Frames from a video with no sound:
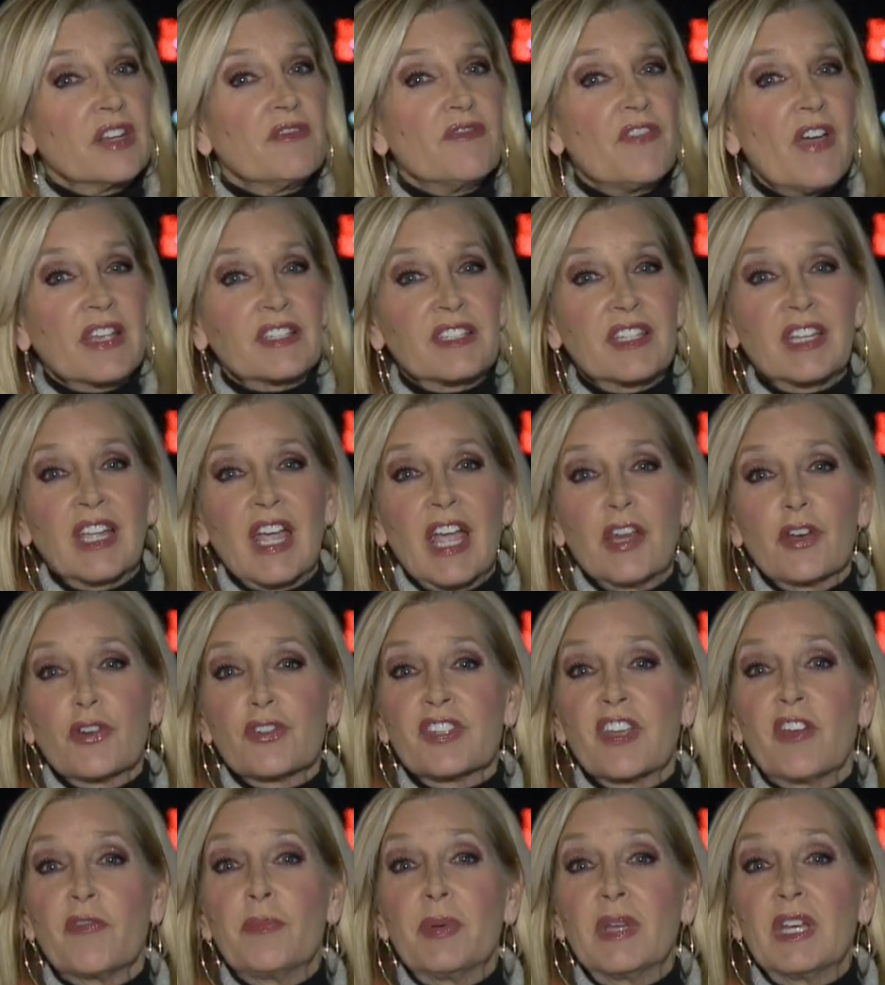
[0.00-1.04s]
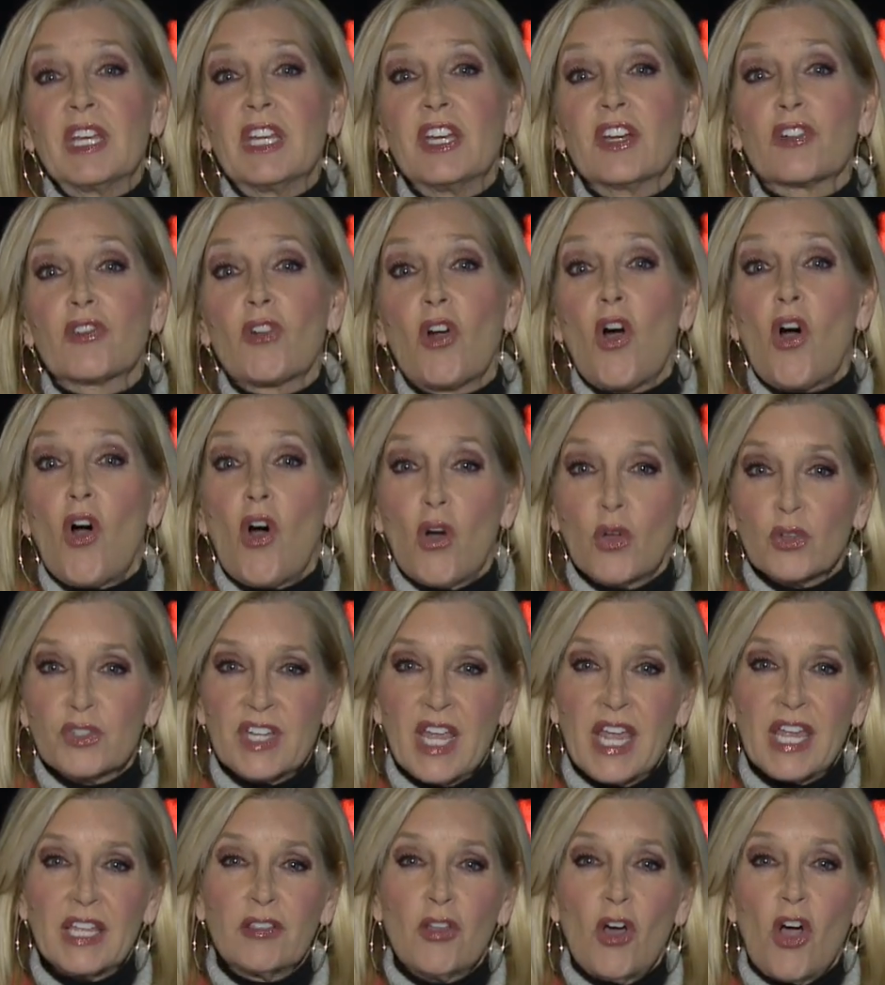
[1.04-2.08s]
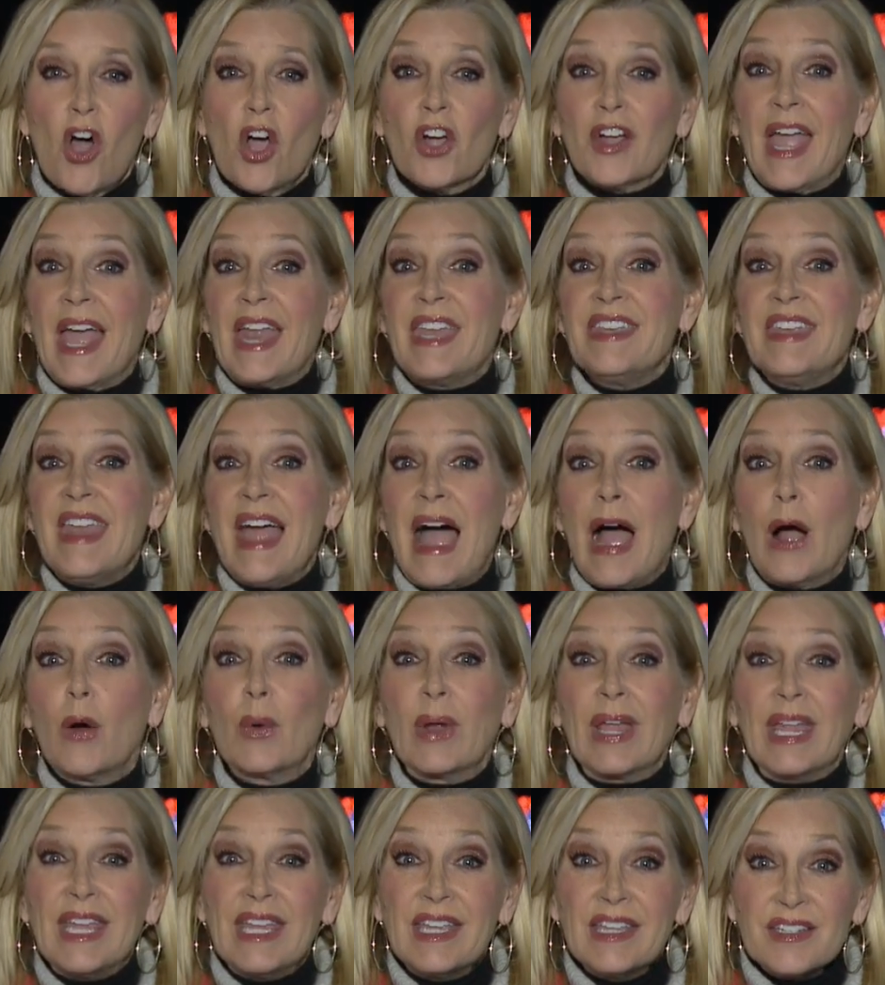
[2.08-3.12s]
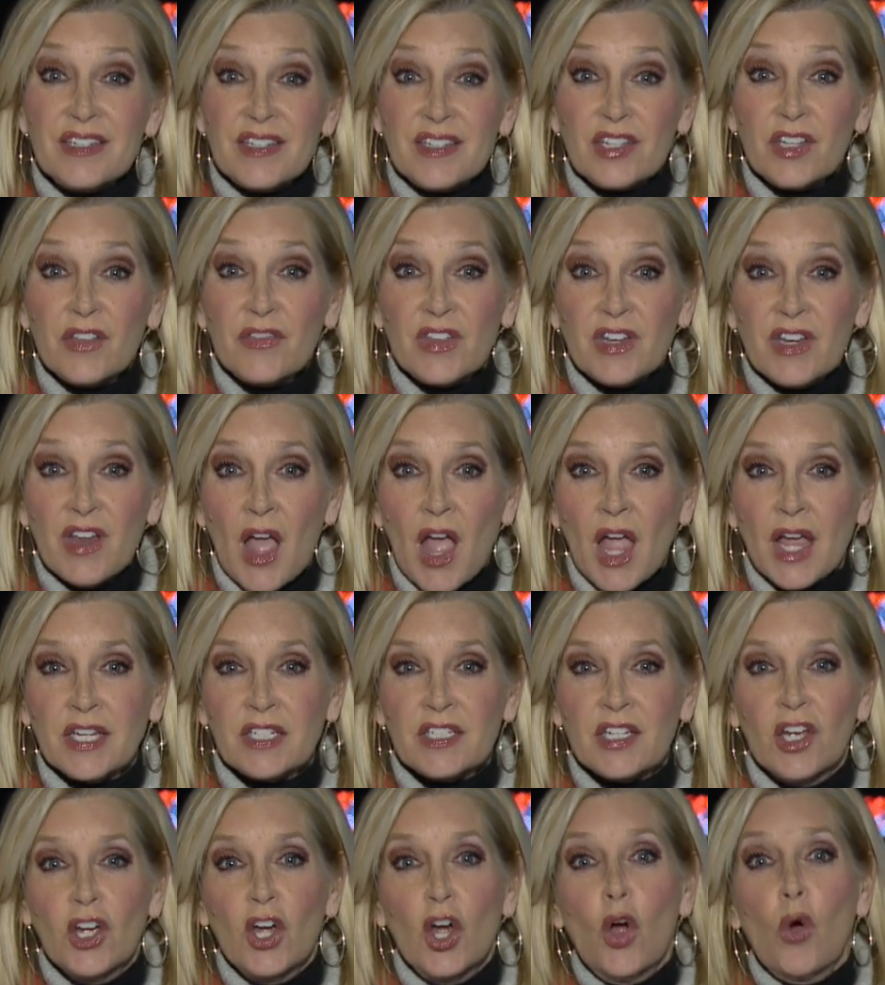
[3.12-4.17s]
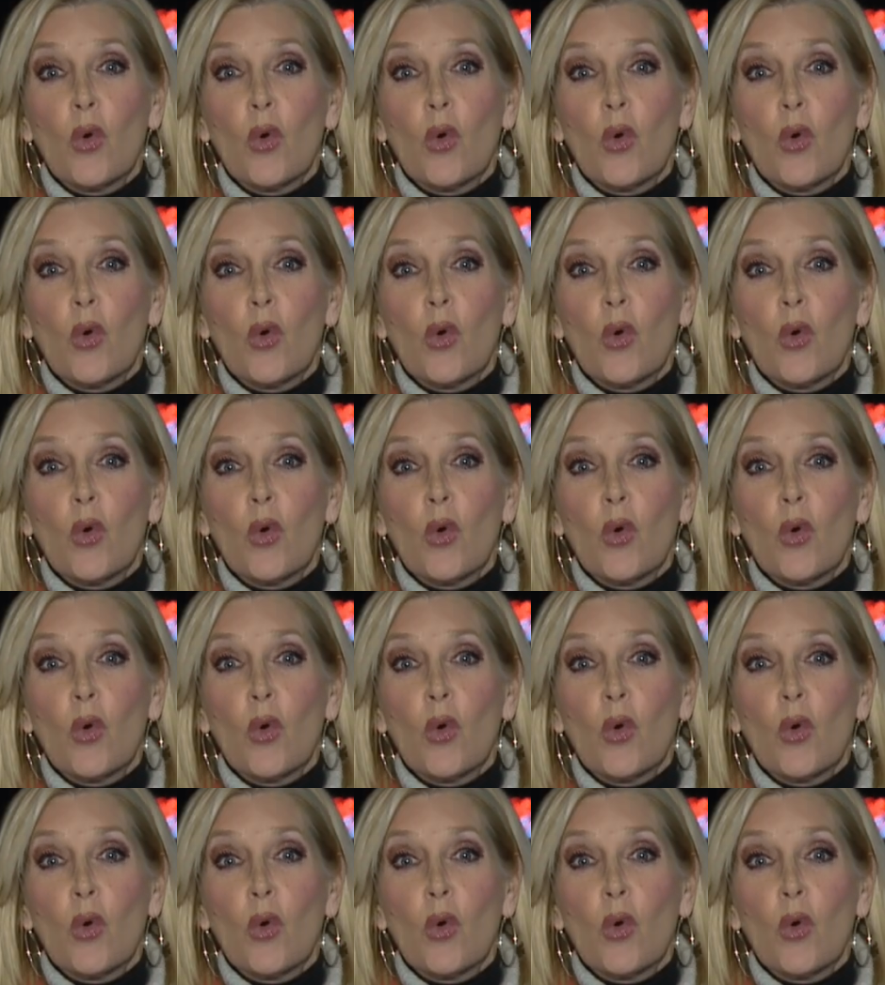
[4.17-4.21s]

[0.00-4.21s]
Investigators have been here all day long and now into the night,